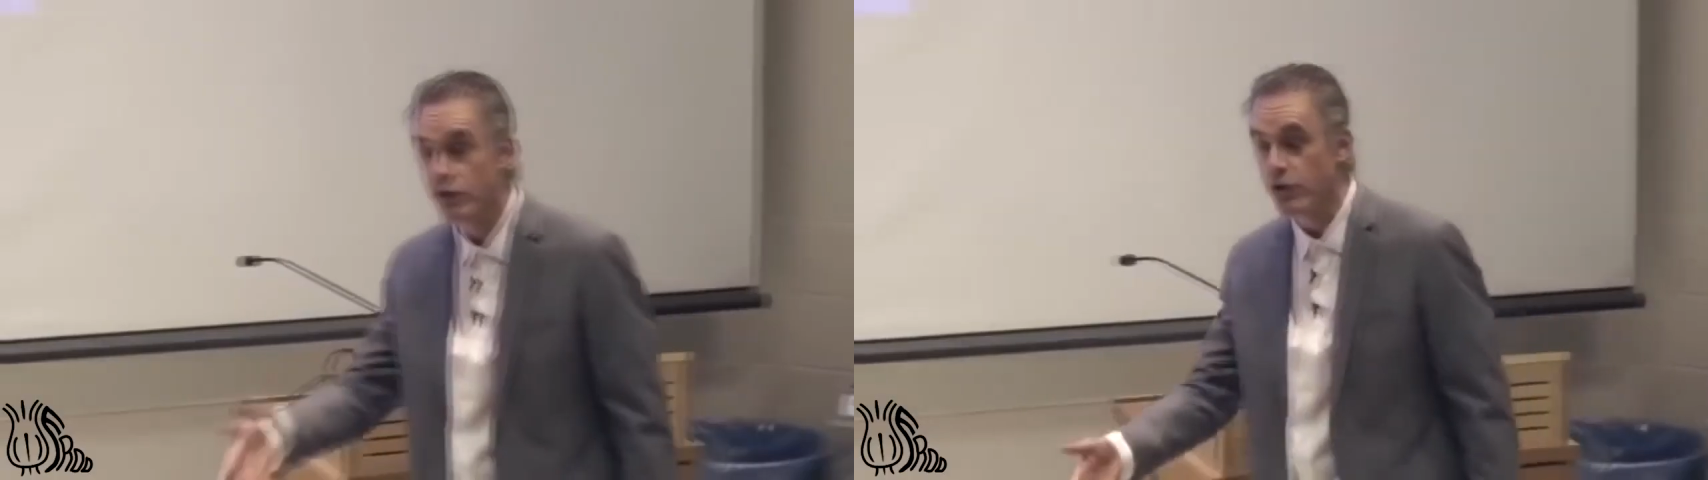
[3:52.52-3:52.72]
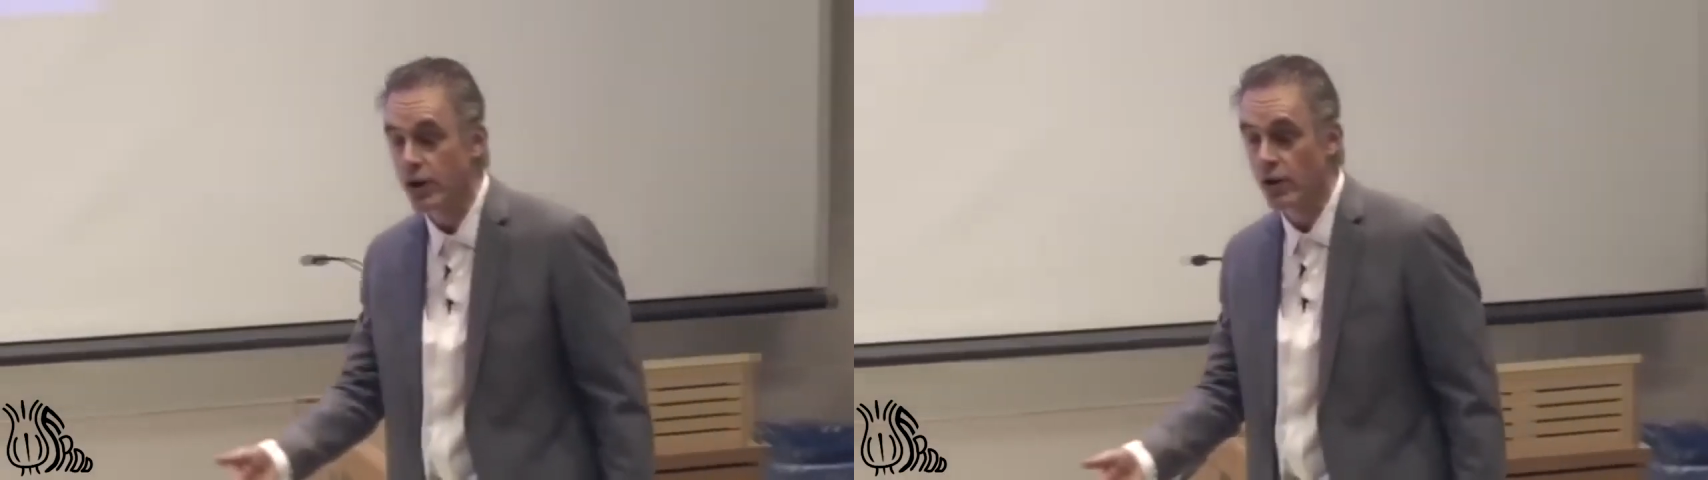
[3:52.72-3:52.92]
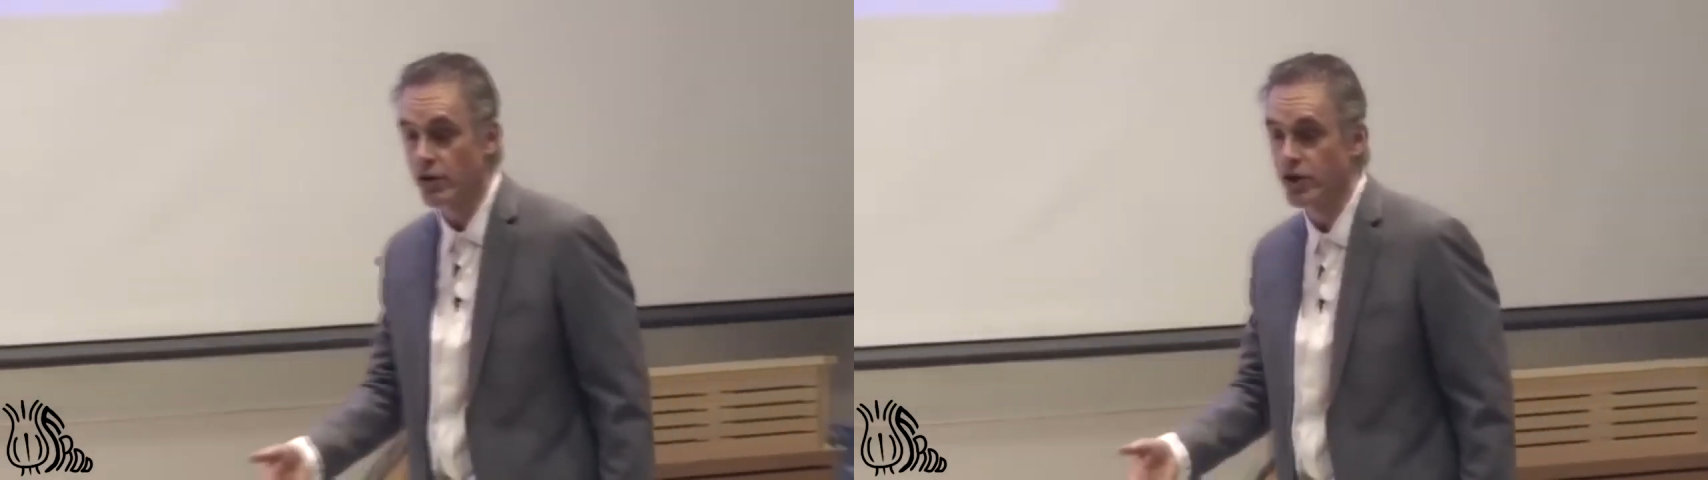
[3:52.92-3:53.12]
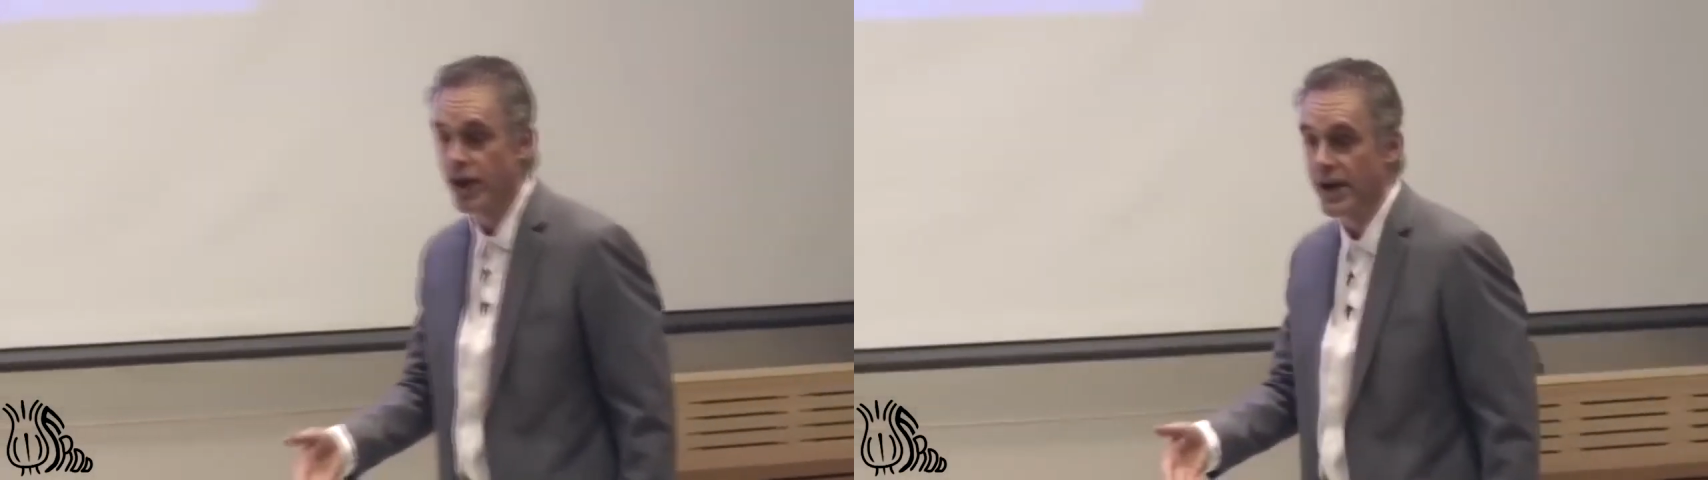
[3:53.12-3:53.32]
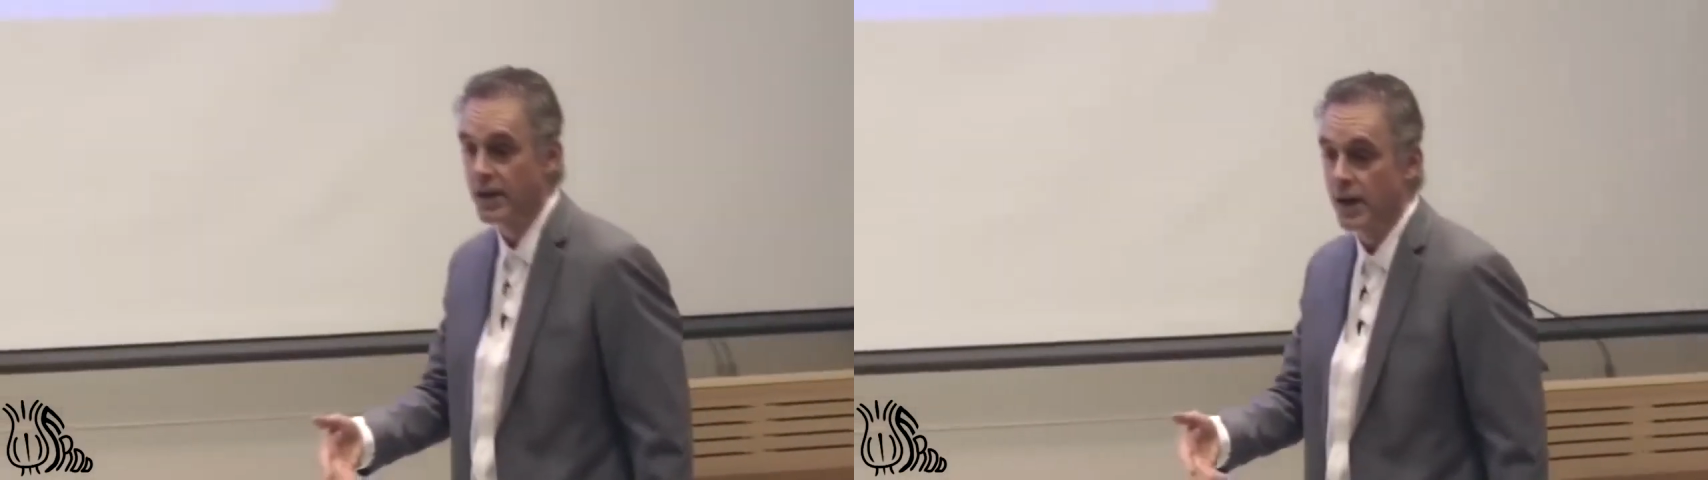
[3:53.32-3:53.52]
do
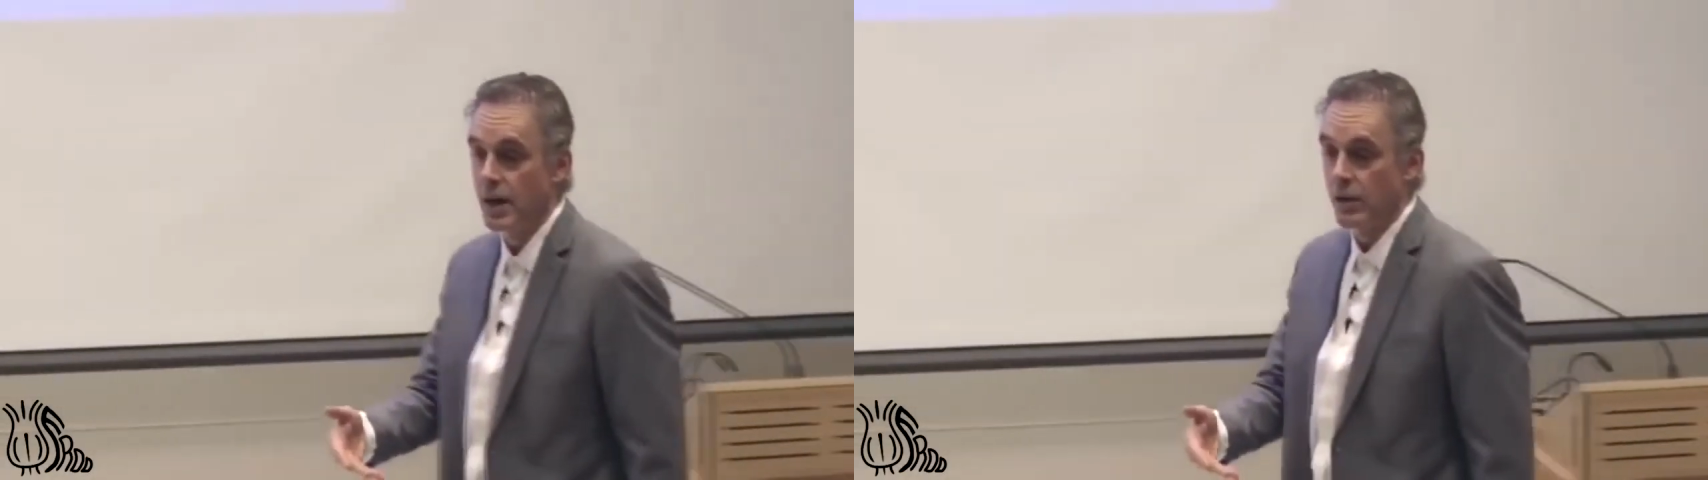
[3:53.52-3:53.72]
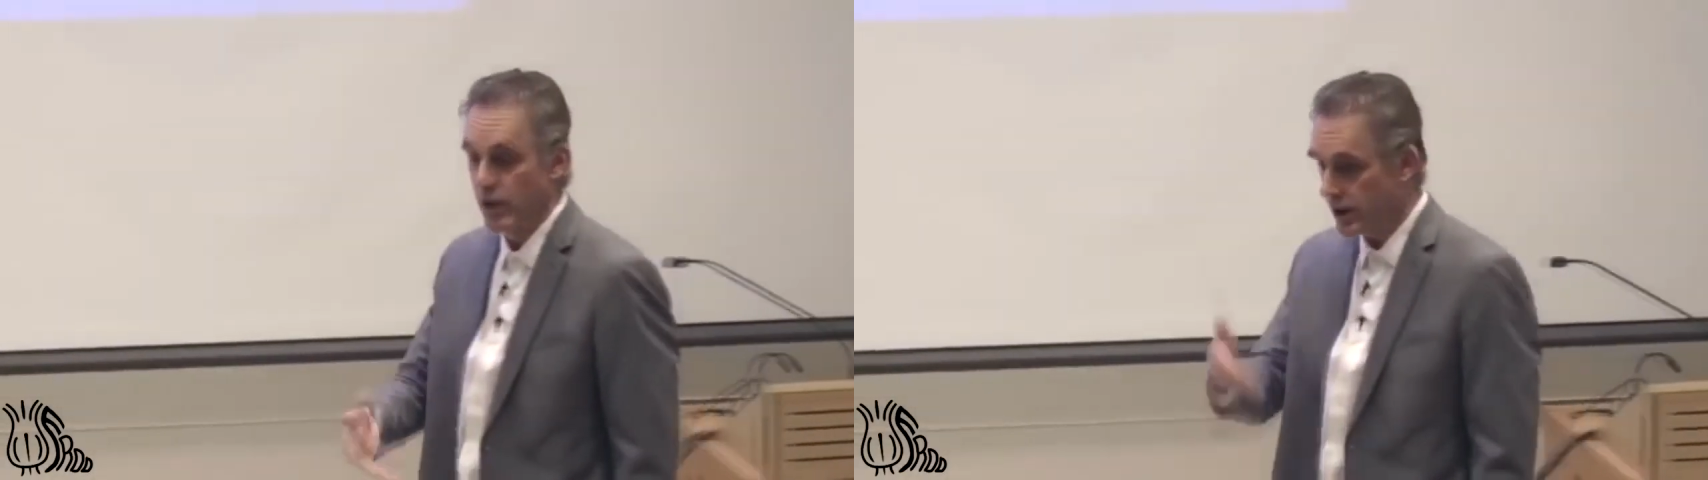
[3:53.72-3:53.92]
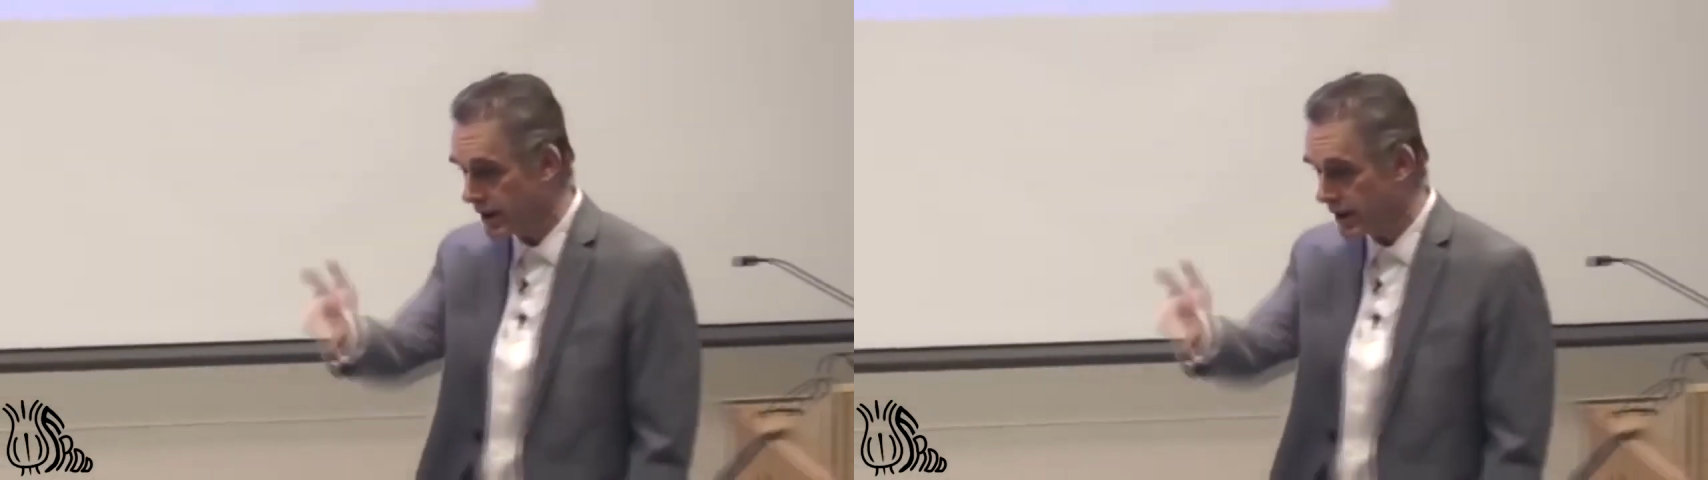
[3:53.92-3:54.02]
negotiate it, well,